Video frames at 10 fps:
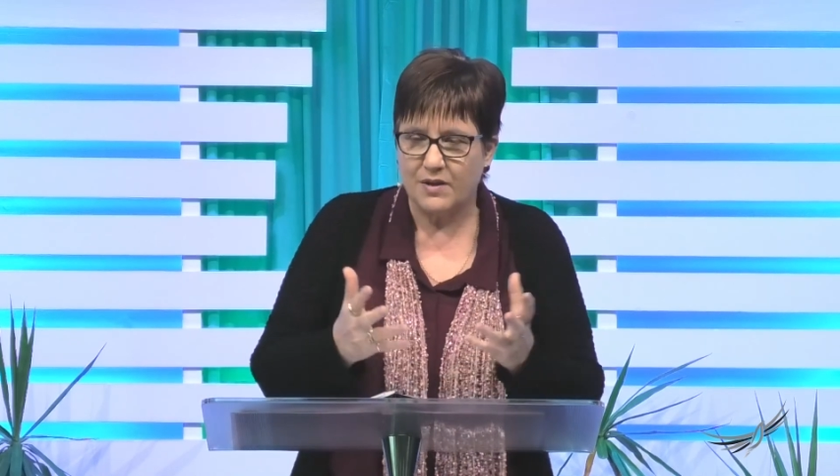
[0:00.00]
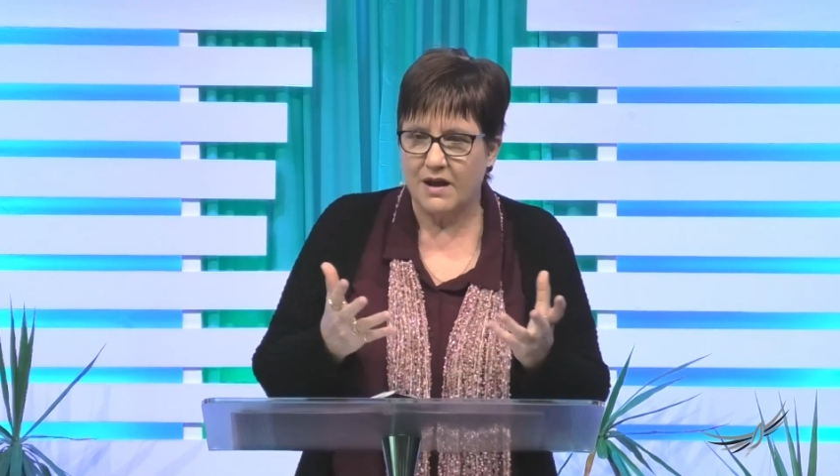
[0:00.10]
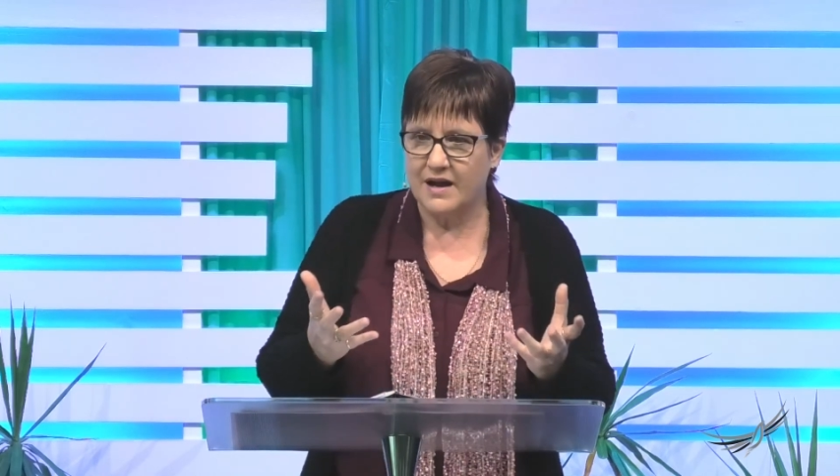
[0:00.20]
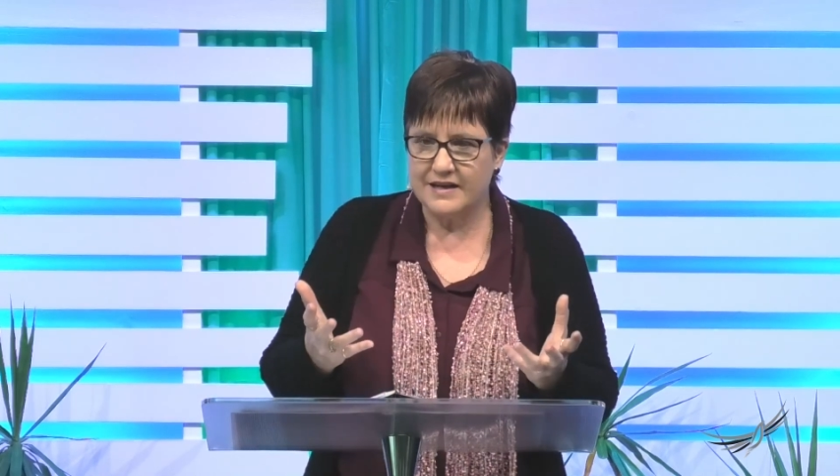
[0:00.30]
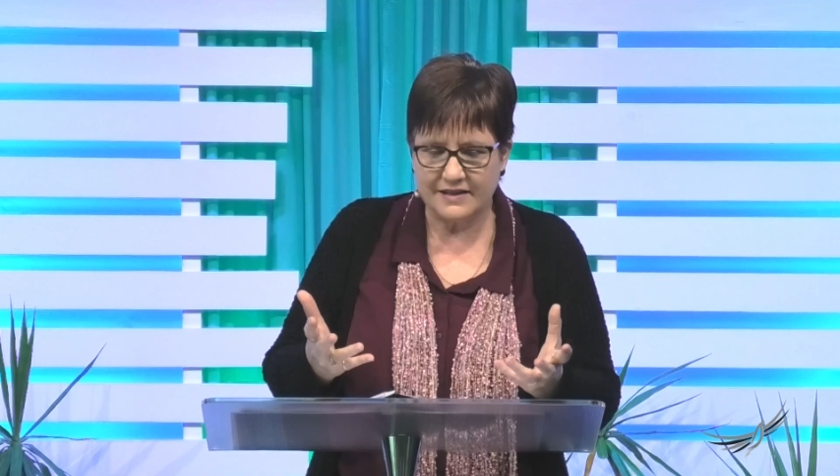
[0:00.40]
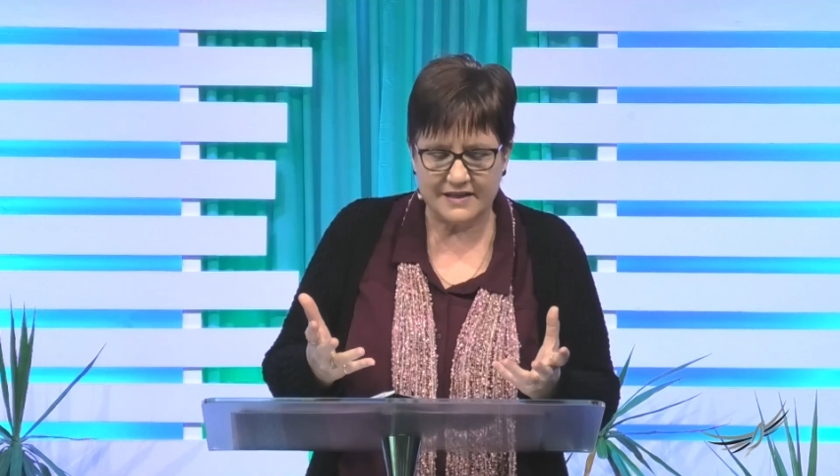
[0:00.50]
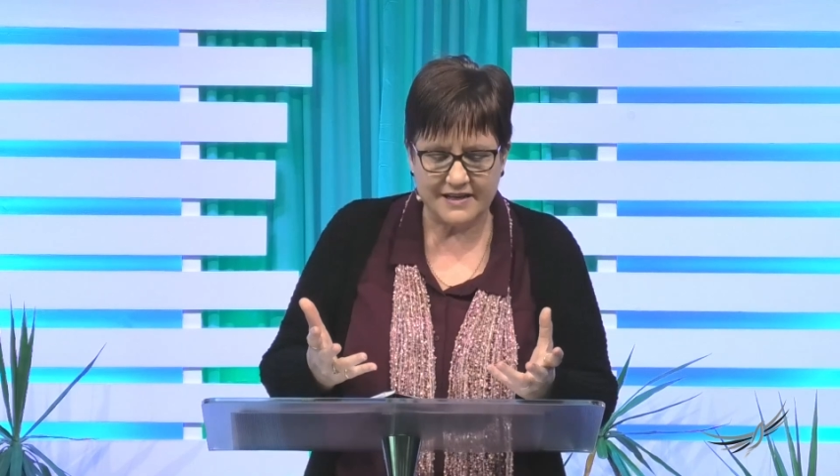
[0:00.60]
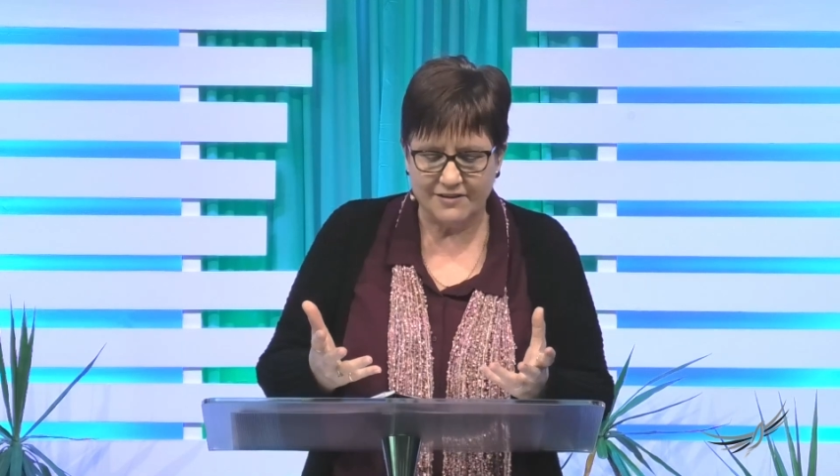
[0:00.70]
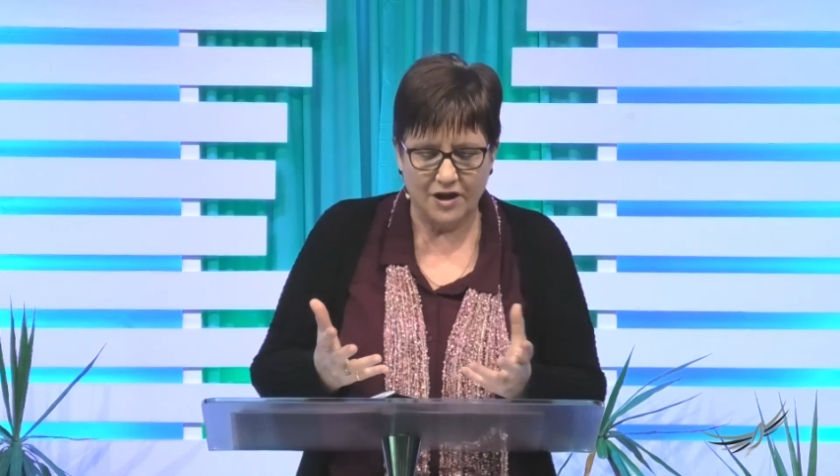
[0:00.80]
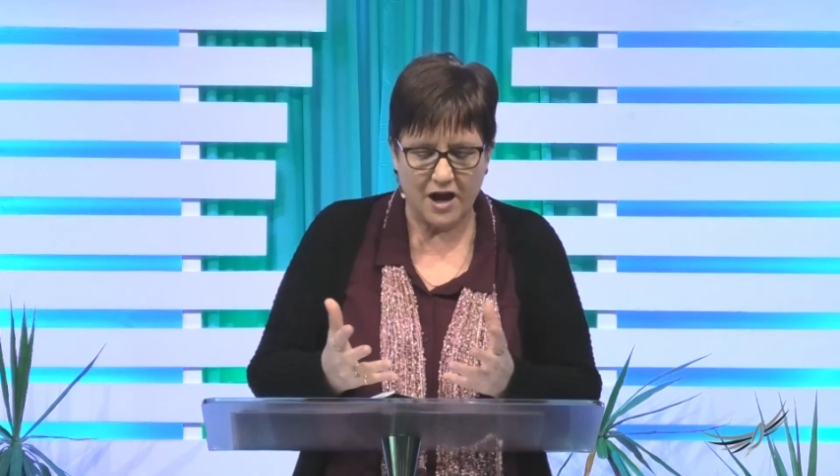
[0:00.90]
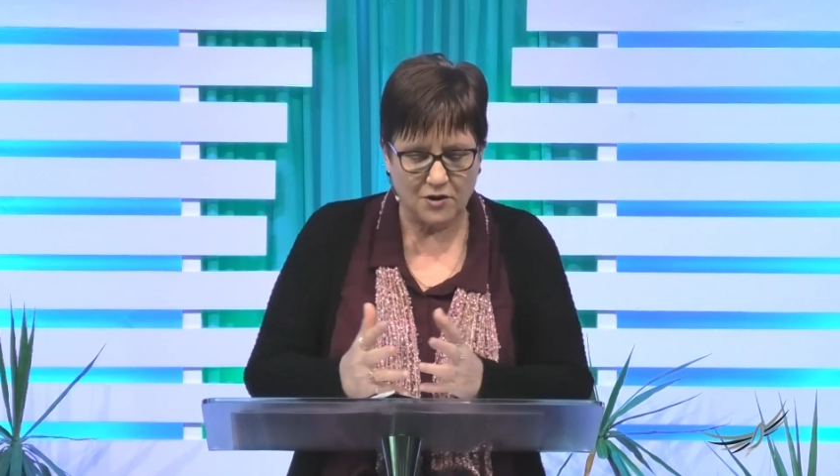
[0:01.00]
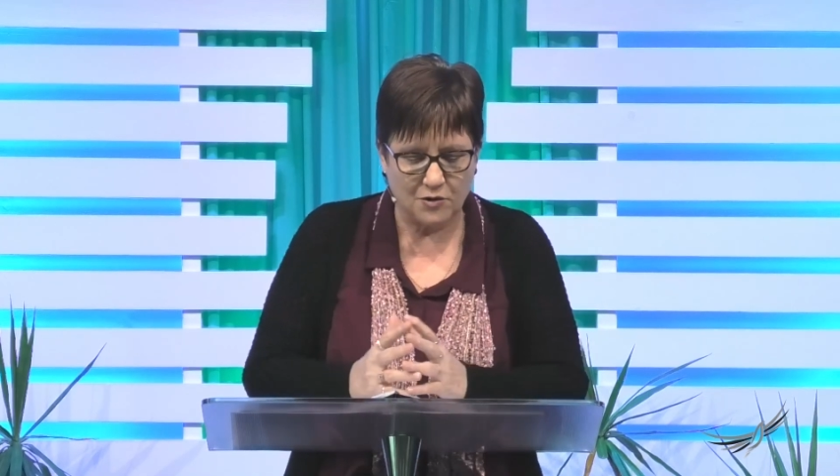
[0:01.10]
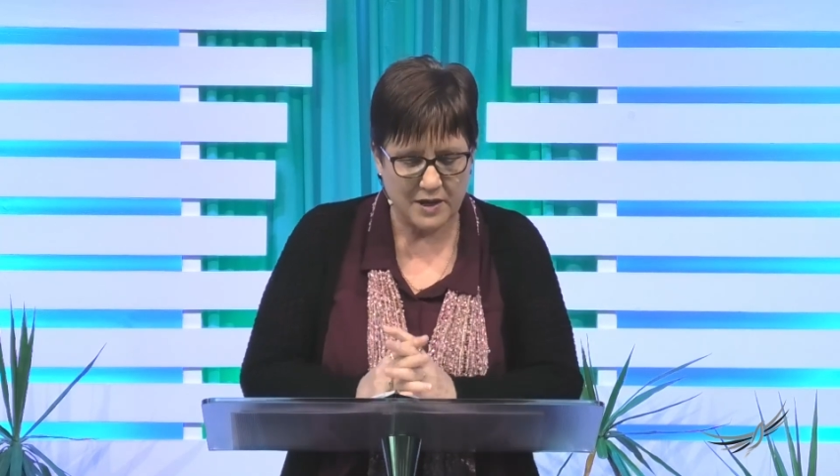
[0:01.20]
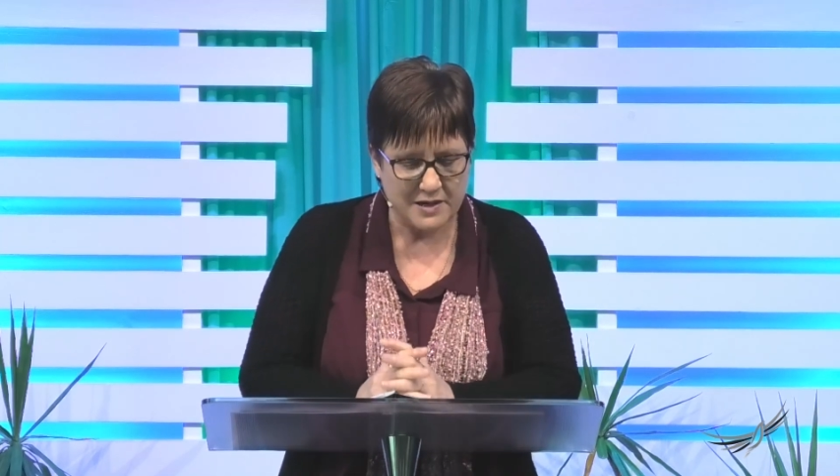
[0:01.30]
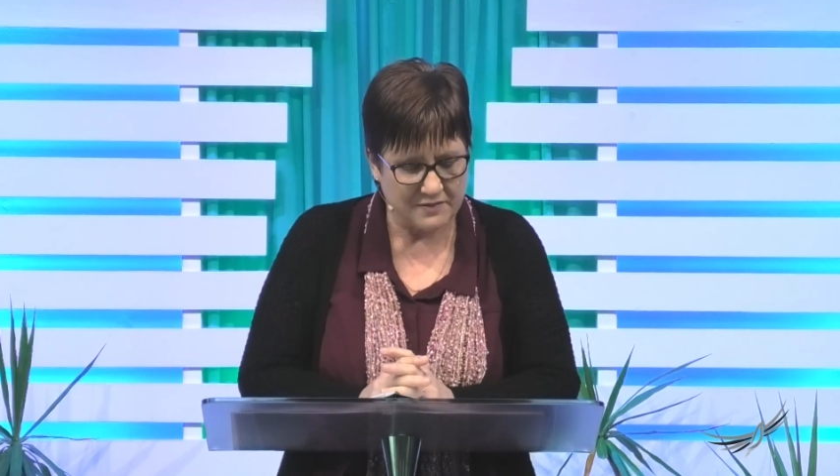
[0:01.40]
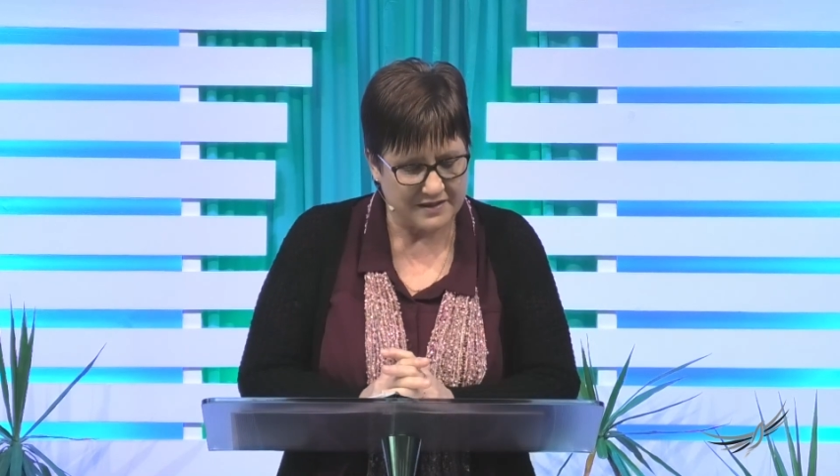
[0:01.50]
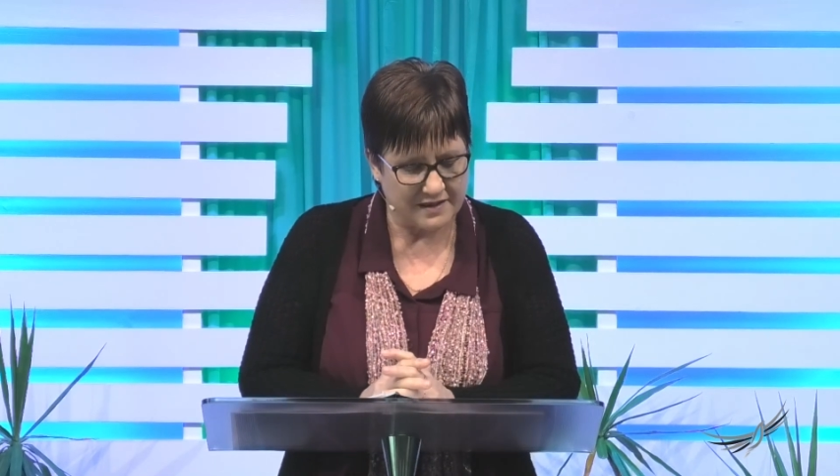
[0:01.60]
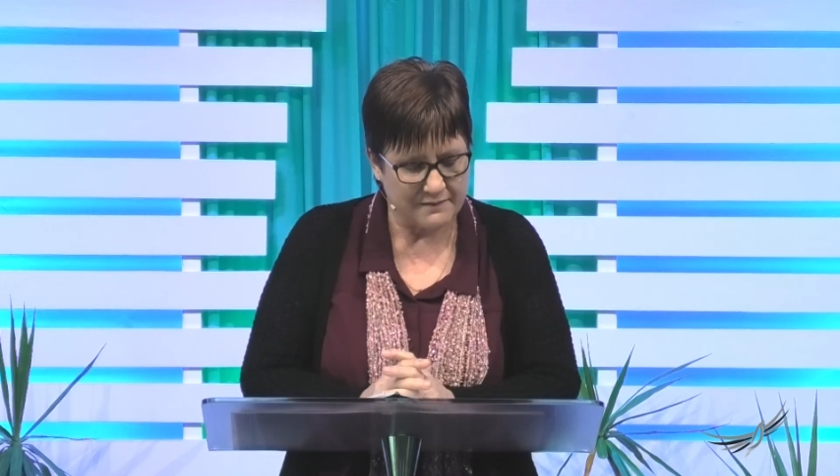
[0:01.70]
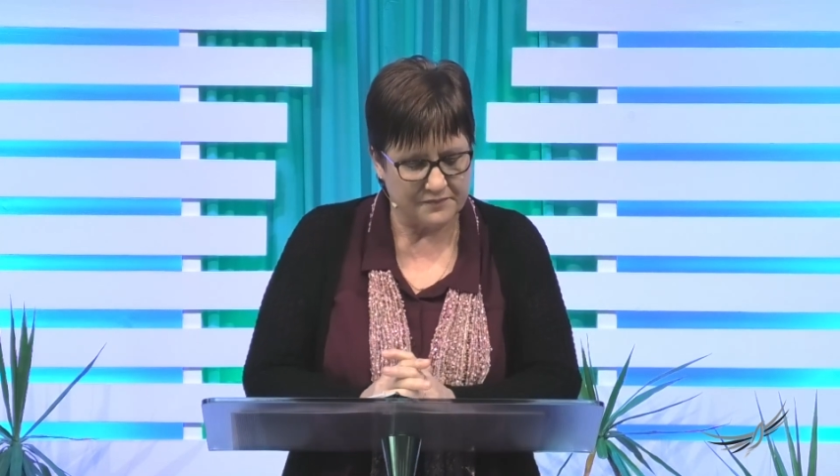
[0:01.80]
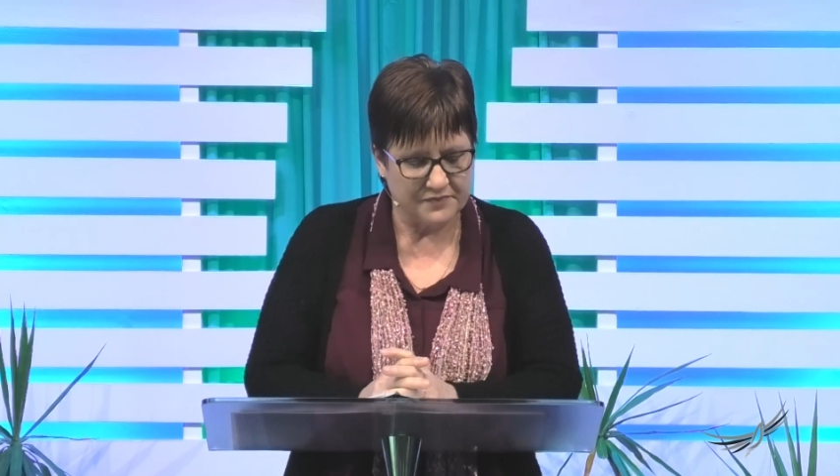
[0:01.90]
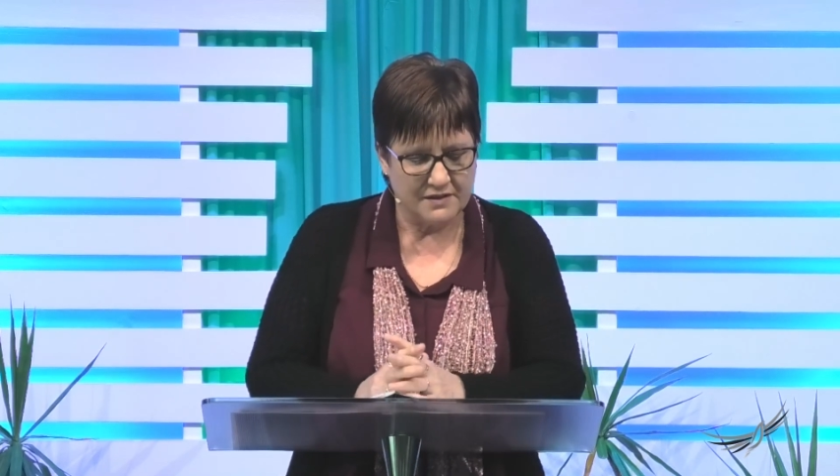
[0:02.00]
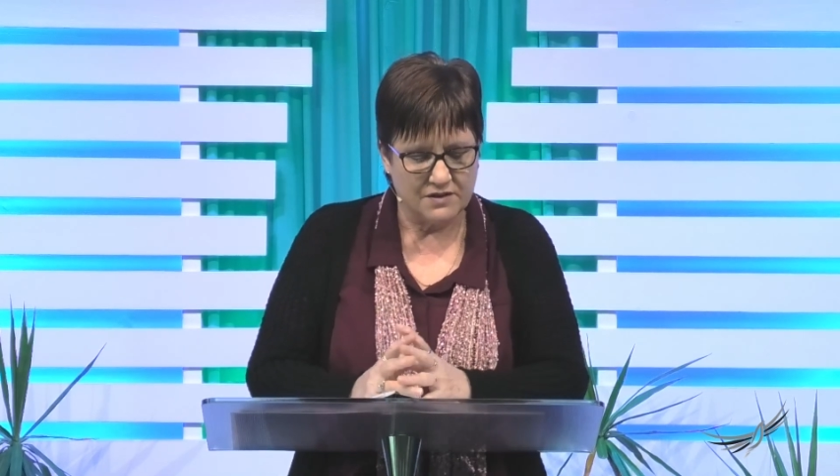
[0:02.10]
blindly agree with them